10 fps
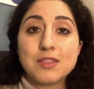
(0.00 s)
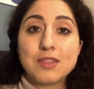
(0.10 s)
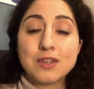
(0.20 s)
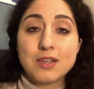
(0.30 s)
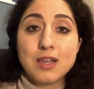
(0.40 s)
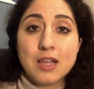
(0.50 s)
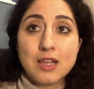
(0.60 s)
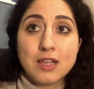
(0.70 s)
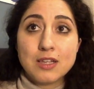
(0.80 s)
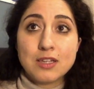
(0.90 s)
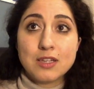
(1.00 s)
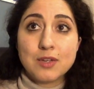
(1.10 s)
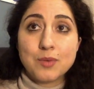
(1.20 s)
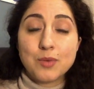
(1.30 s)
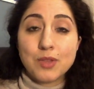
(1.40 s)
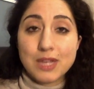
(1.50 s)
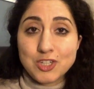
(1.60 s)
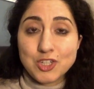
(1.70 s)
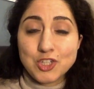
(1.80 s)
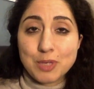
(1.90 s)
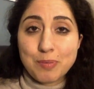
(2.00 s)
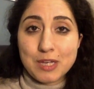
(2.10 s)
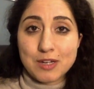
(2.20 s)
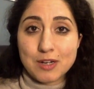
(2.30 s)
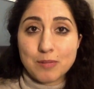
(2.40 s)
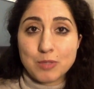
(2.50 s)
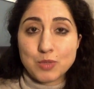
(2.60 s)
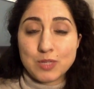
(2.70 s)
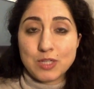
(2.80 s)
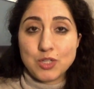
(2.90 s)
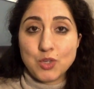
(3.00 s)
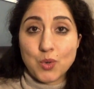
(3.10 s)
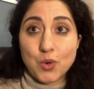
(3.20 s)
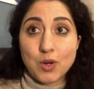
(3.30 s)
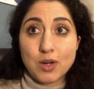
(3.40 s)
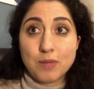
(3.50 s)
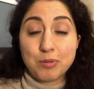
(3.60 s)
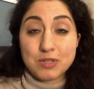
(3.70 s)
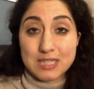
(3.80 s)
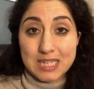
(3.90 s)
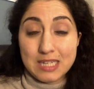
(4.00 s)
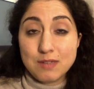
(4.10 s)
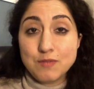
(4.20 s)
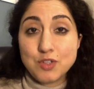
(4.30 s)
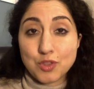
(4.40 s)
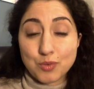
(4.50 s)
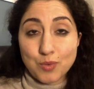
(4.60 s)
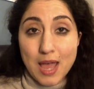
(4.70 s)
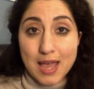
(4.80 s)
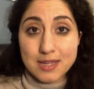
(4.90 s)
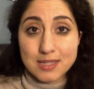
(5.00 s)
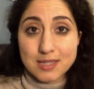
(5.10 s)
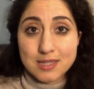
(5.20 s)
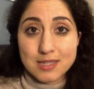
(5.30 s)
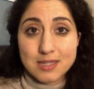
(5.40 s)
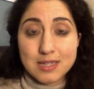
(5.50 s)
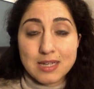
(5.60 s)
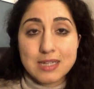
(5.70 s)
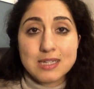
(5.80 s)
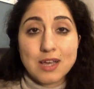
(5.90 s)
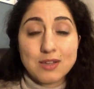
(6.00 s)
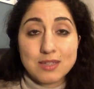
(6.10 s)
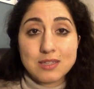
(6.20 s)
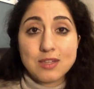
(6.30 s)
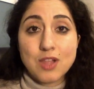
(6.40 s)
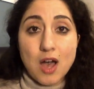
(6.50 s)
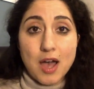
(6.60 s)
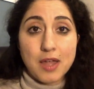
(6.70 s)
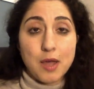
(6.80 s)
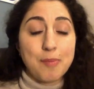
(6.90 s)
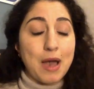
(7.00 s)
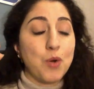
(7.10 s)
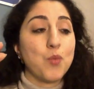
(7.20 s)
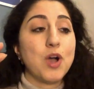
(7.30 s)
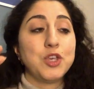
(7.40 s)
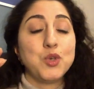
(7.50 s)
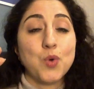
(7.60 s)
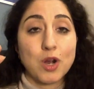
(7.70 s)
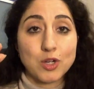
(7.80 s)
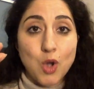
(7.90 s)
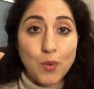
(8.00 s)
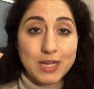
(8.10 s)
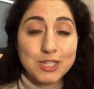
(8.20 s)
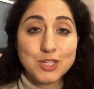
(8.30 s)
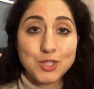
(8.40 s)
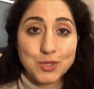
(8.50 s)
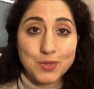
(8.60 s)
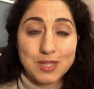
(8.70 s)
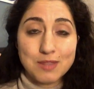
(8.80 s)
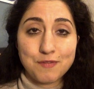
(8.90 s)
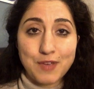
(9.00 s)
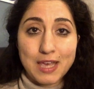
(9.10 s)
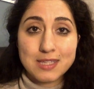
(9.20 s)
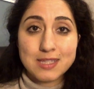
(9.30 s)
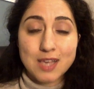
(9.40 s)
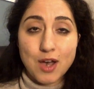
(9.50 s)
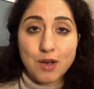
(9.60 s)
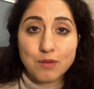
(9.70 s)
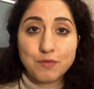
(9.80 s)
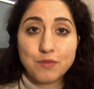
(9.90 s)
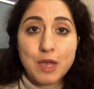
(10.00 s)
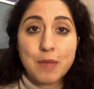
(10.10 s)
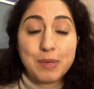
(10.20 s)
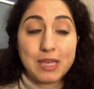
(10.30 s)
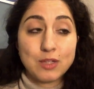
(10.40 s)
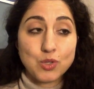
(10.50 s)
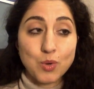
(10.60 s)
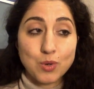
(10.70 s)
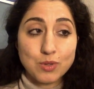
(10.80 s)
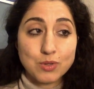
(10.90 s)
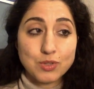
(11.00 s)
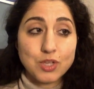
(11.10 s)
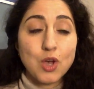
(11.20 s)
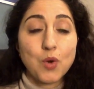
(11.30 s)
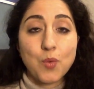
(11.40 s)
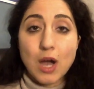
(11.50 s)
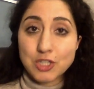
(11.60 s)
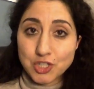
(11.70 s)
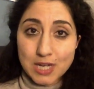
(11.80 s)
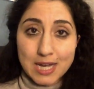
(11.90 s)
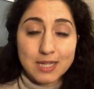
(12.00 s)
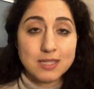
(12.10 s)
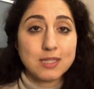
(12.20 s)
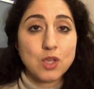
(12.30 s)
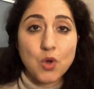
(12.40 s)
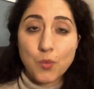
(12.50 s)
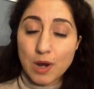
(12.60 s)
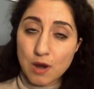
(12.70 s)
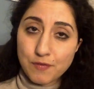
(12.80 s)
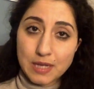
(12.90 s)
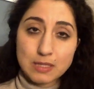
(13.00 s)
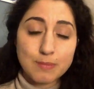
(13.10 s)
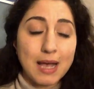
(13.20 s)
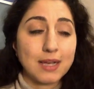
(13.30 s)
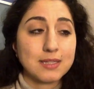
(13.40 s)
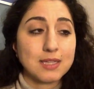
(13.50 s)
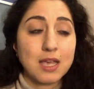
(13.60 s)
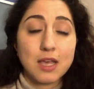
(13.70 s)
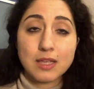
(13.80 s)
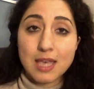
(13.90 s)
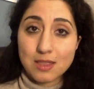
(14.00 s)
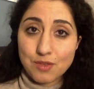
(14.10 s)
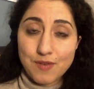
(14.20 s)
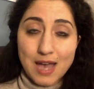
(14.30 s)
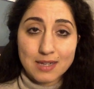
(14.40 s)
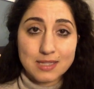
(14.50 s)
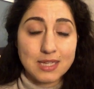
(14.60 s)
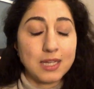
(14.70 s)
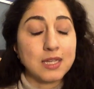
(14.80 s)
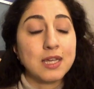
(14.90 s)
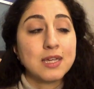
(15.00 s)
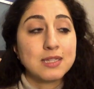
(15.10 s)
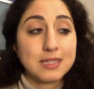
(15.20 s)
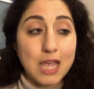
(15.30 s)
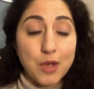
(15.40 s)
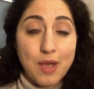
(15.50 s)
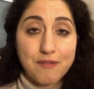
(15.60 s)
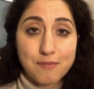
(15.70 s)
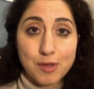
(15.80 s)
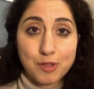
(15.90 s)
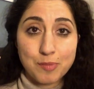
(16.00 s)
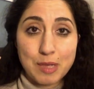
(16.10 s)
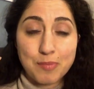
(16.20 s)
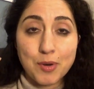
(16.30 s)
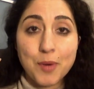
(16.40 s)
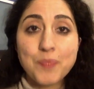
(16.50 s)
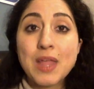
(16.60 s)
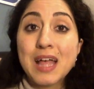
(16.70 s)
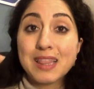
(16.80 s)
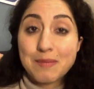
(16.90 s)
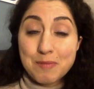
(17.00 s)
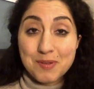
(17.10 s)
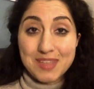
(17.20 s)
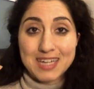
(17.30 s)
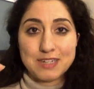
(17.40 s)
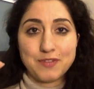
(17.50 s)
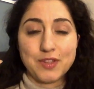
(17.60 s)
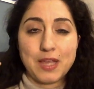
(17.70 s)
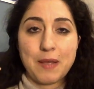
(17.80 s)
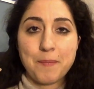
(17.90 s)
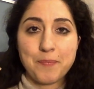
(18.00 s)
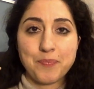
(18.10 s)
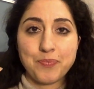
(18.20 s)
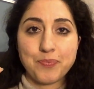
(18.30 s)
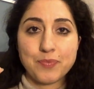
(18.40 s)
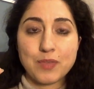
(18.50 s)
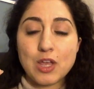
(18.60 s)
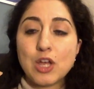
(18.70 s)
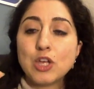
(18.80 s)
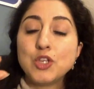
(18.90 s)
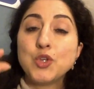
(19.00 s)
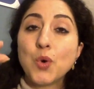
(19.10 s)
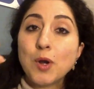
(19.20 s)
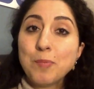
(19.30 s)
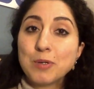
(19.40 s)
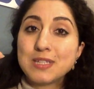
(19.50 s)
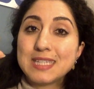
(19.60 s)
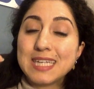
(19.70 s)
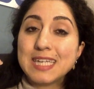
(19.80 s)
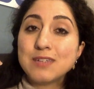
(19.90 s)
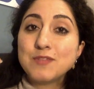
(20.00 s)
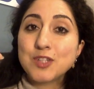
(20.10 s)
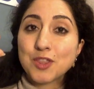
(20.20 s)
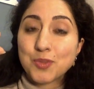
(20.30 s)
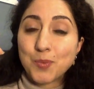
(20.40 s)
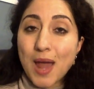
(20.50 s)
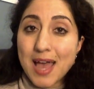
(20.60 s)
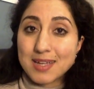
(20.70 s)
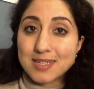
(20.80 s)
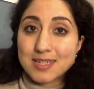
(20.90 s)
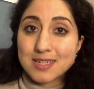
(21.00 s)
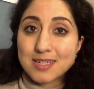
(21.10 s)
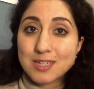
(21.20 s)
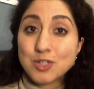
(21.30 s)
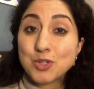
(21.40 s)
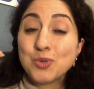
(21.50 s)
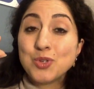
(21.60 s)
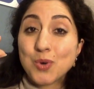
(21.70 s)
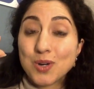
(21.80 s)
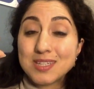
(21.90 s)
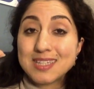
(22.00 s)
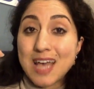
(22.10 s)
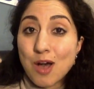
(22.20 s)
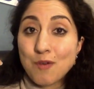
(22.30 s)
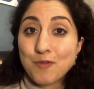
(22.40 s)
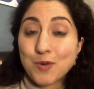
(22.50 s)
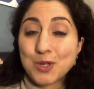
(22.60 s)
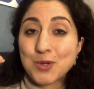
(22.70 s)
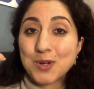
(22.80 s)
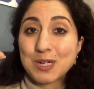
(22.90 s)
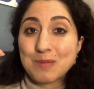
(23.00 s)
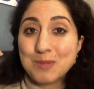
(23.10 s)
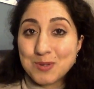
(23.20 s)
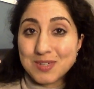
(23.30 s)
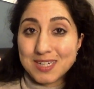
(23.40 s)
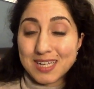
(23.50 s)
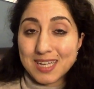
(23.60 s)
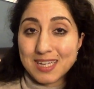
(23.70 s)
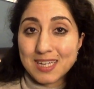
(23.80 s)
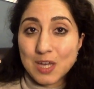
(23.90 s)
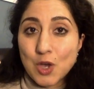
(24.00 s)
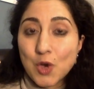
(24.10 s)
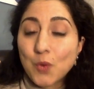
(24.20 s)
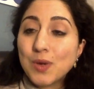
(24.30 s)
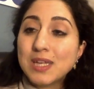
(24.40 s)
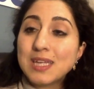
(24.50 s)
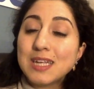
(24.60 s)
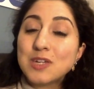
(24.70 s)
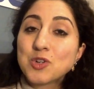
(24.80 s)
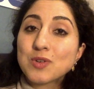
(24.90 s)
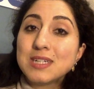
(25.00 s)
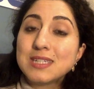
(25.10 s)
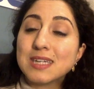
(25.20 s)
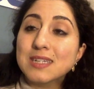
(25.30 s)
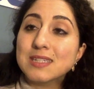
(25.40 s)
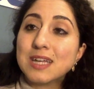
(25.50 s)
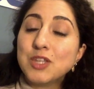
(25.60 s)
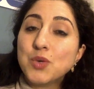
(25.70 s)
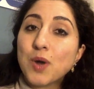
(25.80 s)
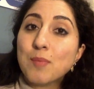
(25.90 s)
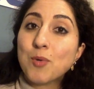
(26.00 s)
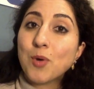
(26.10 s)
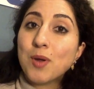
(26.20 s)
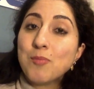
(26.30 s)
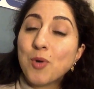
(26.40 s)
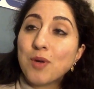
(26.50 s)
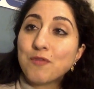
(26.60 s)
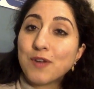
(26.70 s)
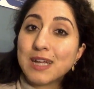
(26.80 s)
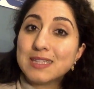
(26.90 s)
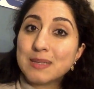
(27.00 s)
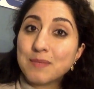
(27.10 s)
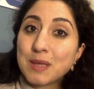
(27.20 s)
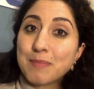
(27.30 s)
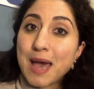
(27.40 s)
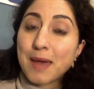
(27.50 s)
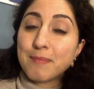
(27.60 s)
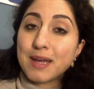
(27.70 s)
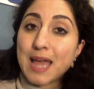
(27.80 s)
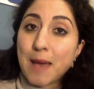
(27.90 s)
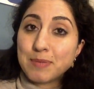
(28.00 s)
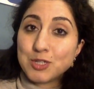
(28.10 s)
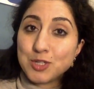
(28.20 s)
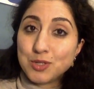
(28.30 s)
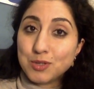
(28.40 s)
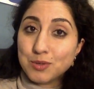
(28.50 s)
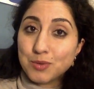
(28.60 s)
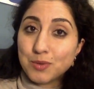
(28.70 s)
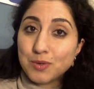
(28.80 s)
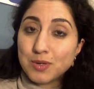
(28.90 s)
the relationship here between your perceived threat tells us a lot about what you are going to do in the face of being told, wash your hands, wear a face mask, get the vaccine, stay away from other people. Let me put that differently. Your perceived threat to yourself or your community, when it increases and you are more and more afraid something bad might happen to you,